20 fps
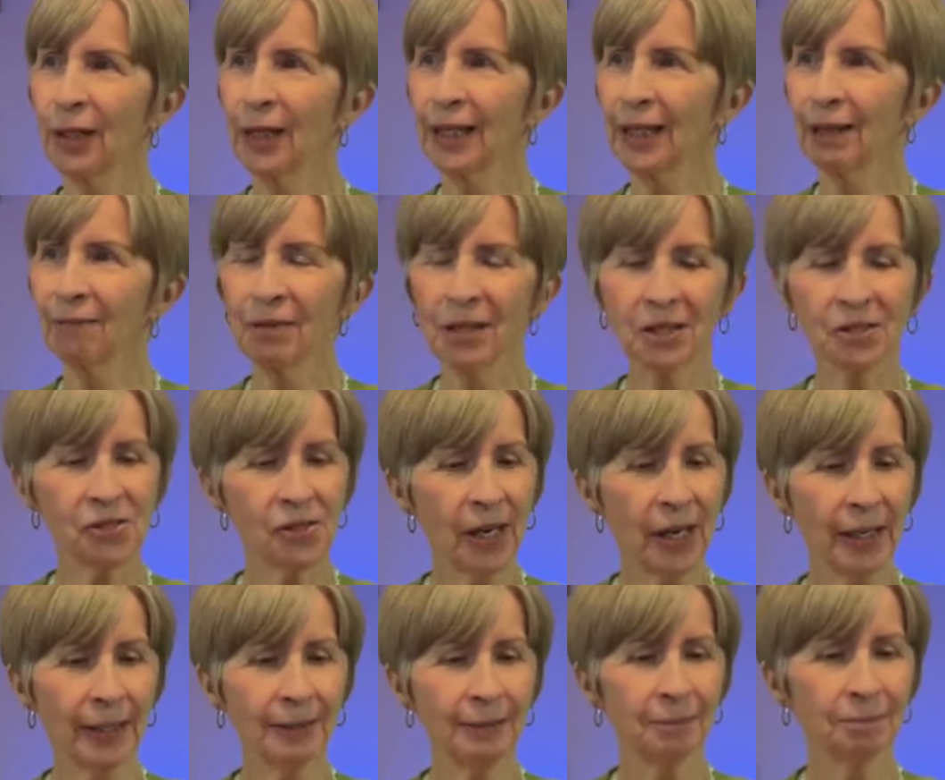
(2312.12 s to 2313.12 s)
The feeling of it
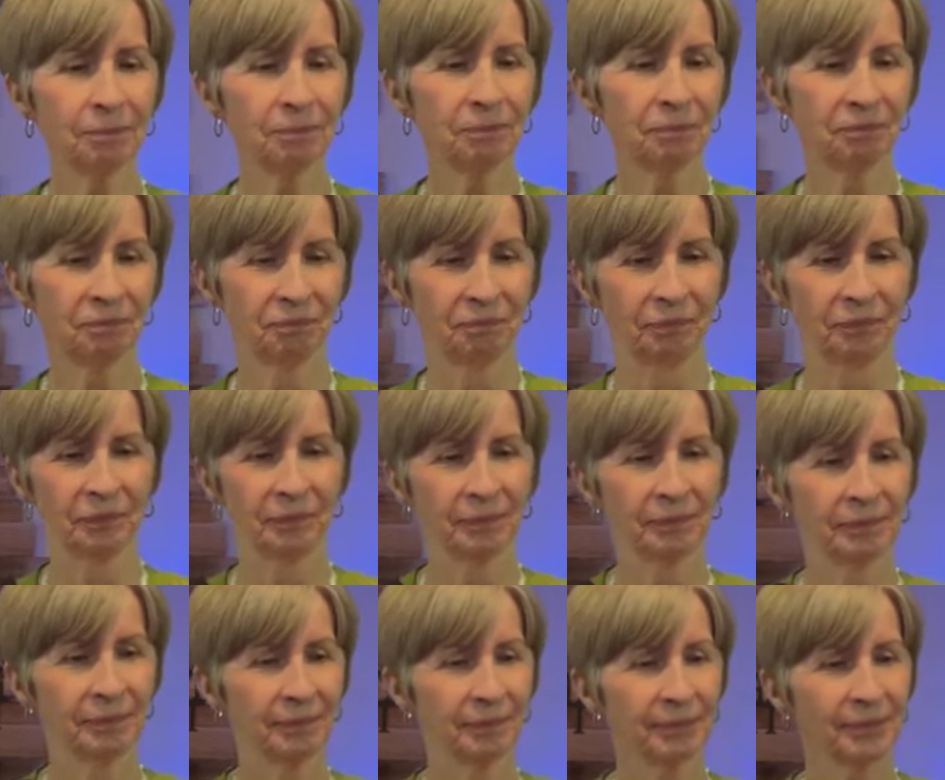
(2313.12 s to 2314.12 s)
is done,
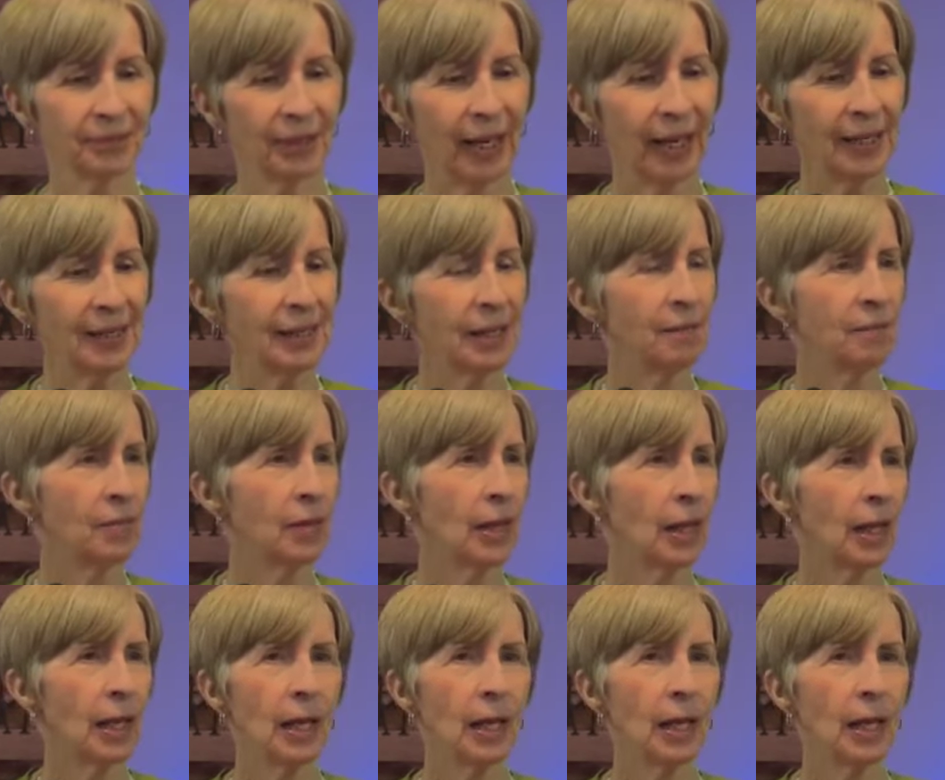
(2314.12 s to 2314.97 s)
right?